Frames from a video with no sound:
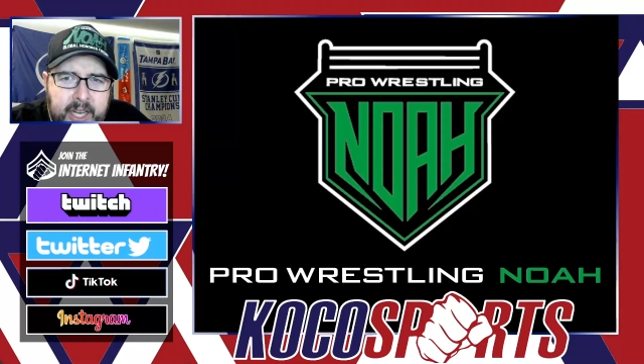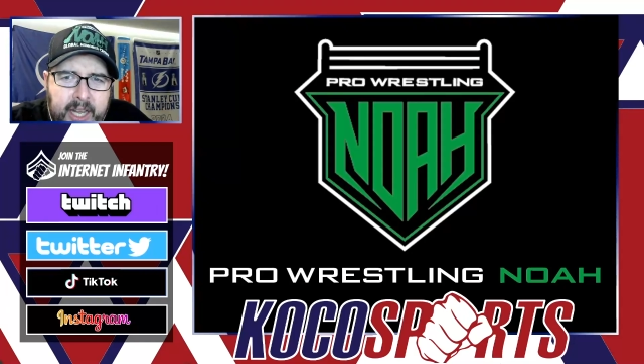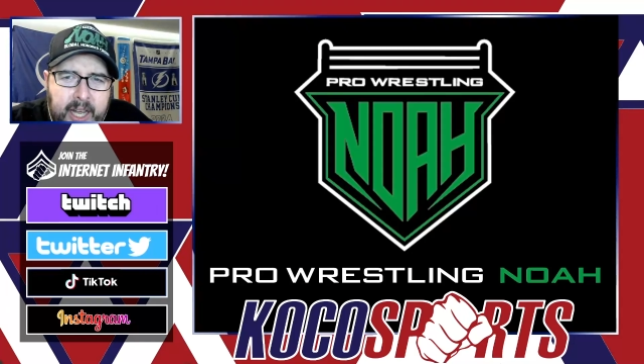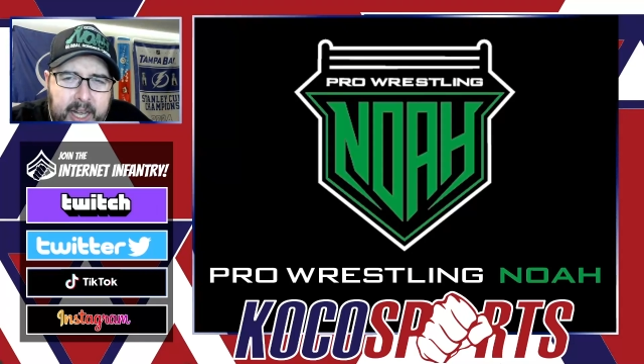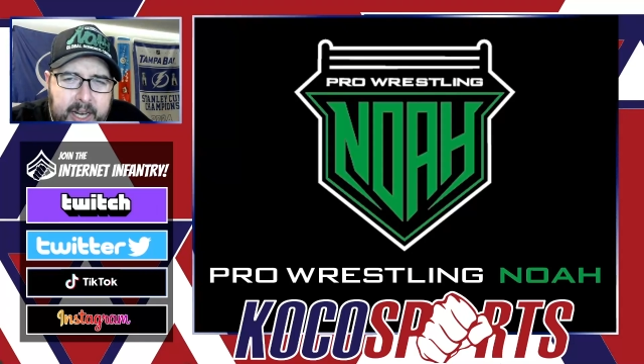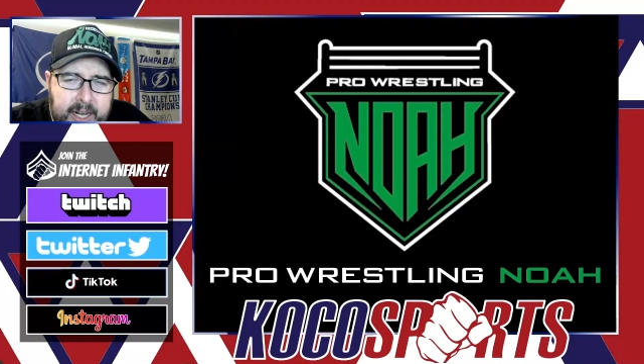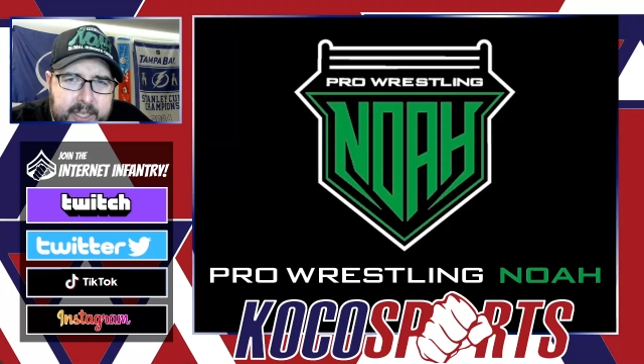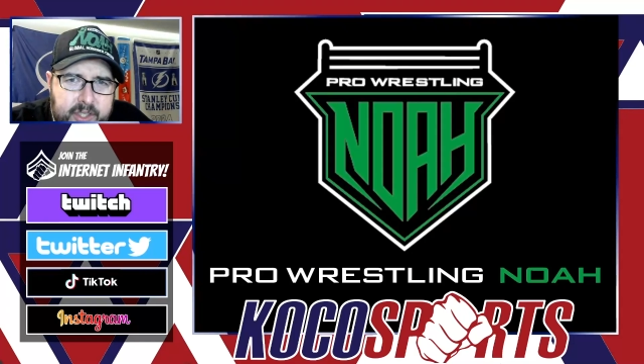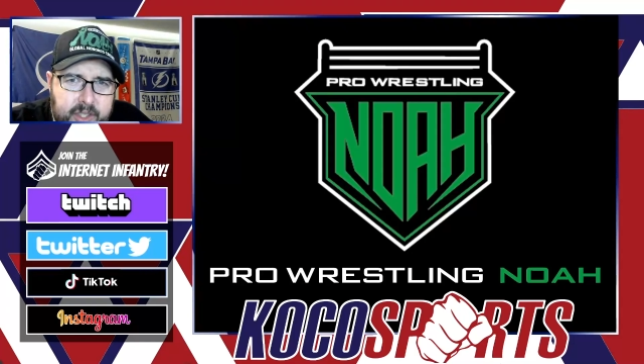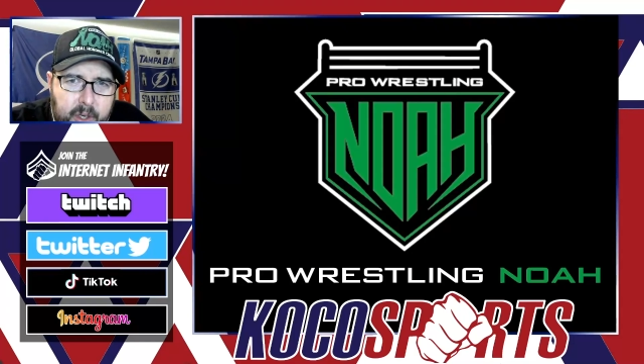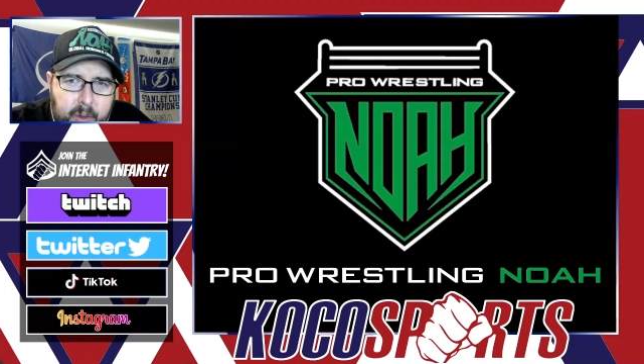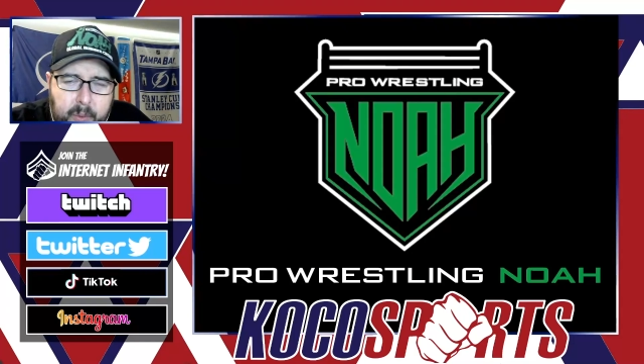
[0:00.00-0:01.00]
All right,
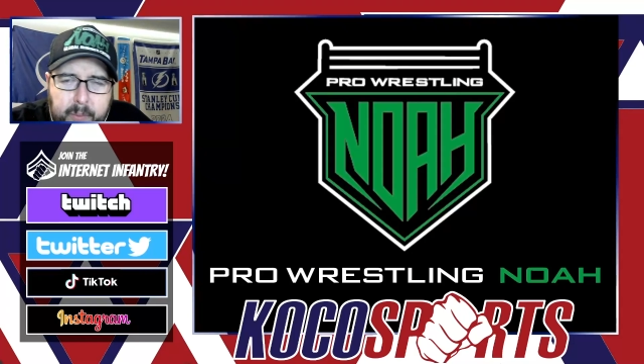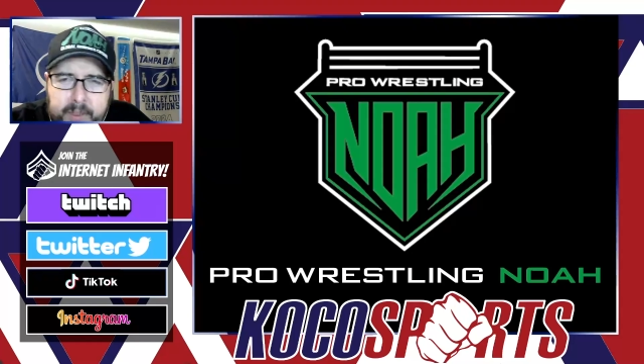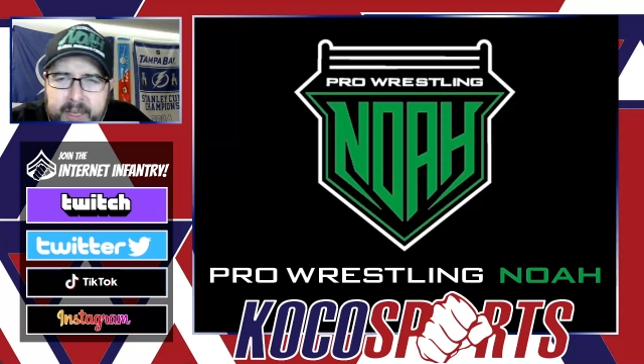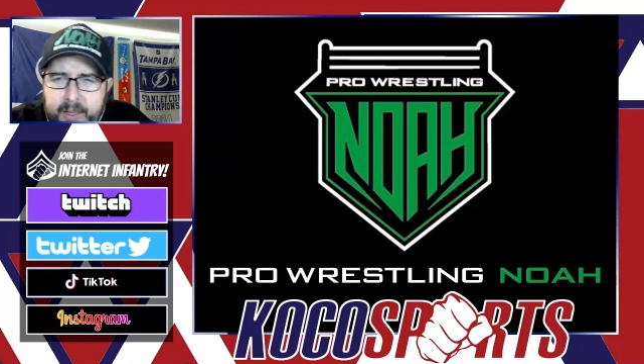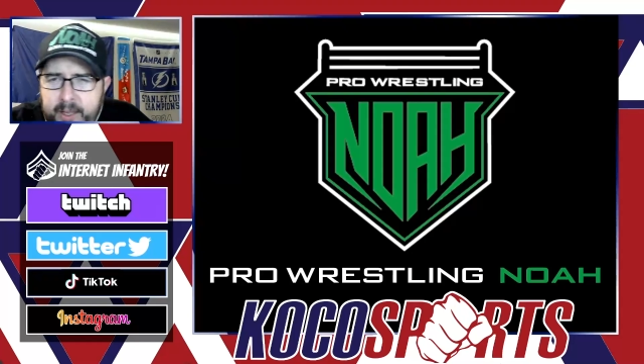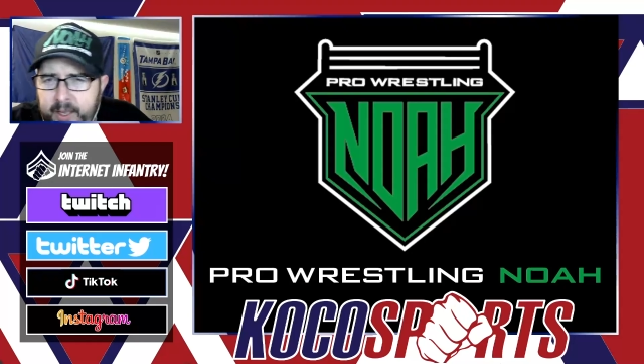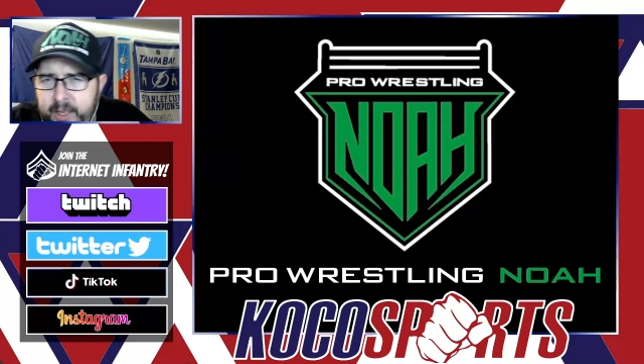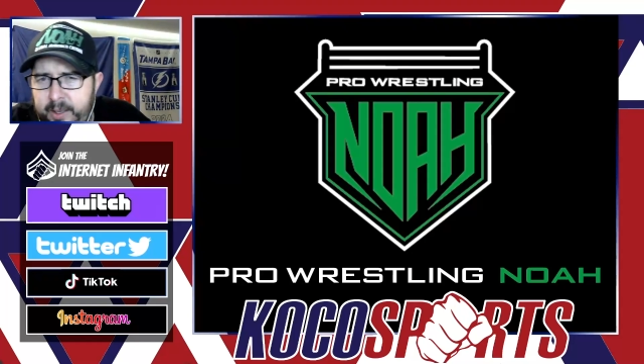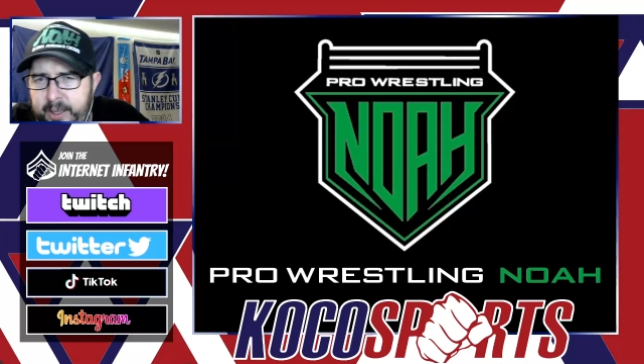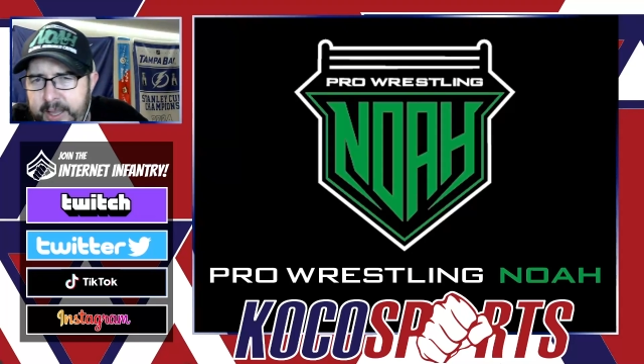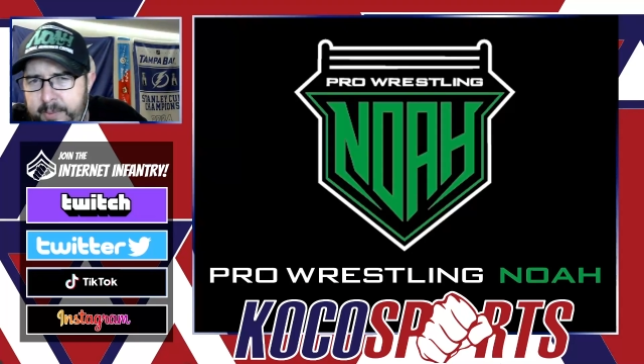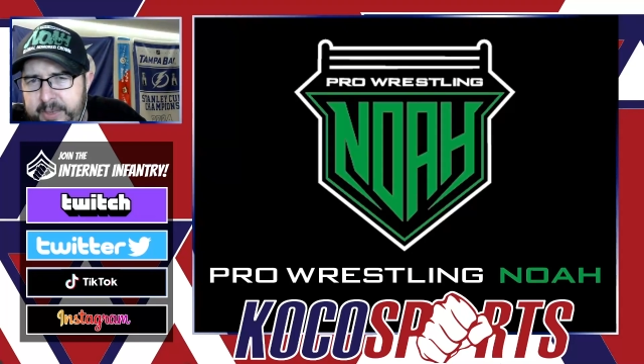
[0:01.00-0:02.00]
so I'll be
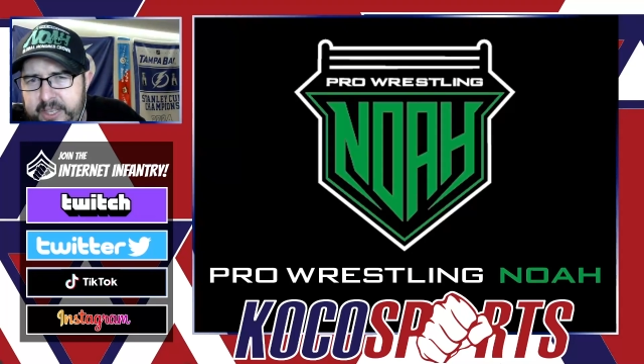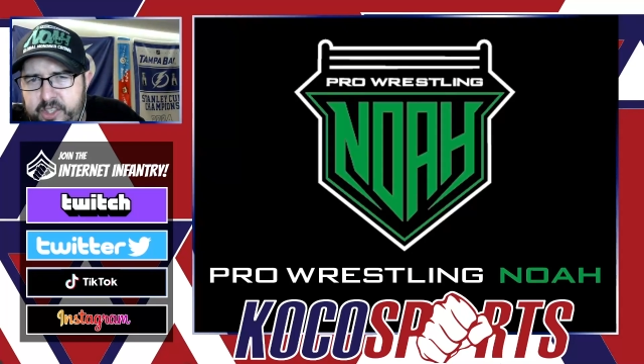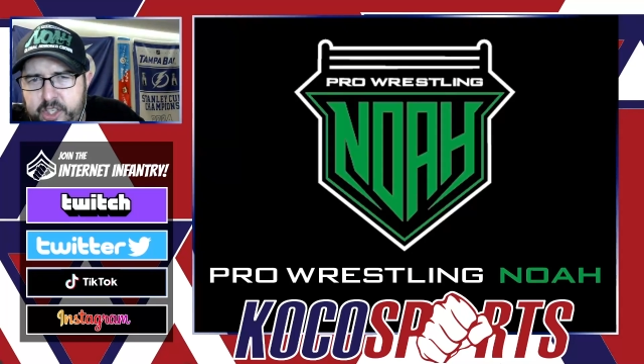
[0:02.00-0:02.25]
at